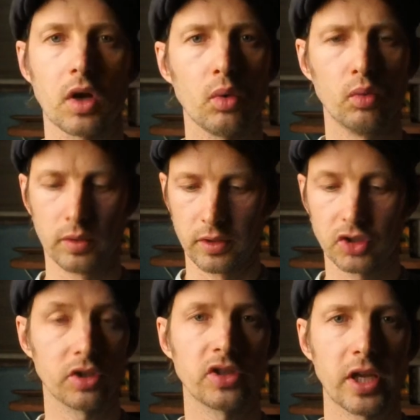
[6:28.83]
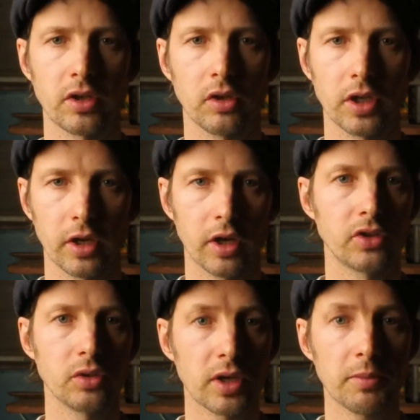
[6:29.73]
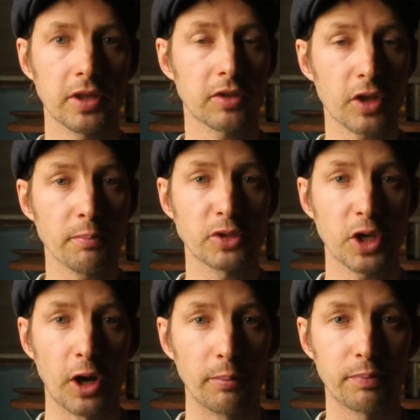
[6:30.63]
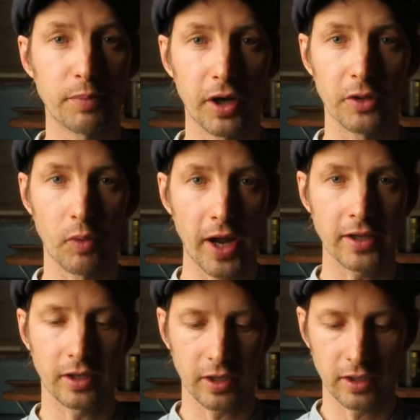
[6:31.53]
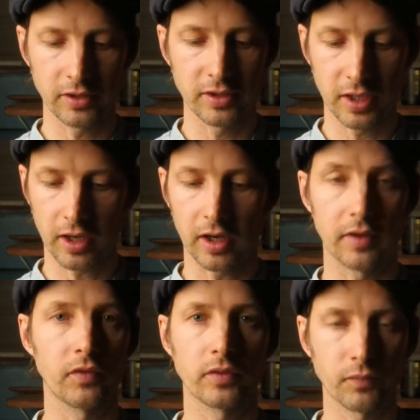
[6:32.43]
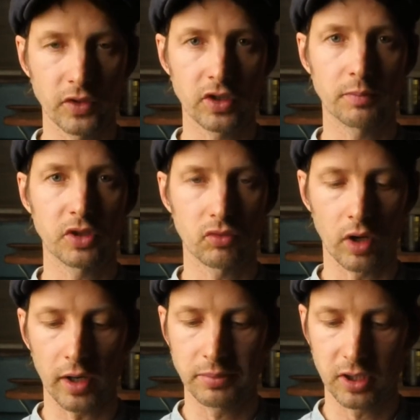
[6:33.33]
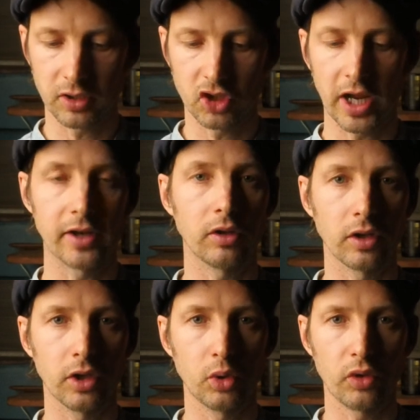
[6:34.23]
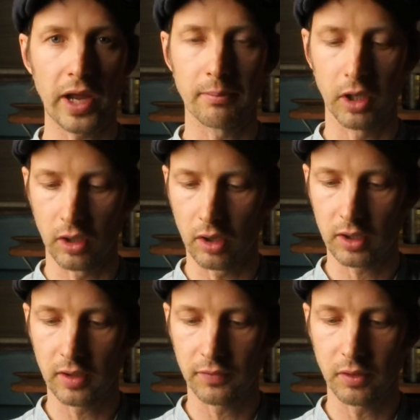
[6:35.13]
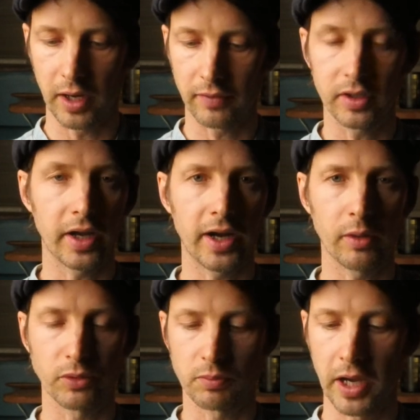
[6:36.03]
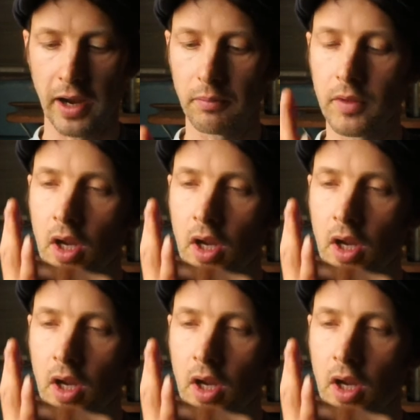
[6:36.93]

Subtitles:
Oh, I should have said earlier, do give me the thumbs up, by the way, and subscribe to the channel and all that malarkey if you haven't, that helps me out.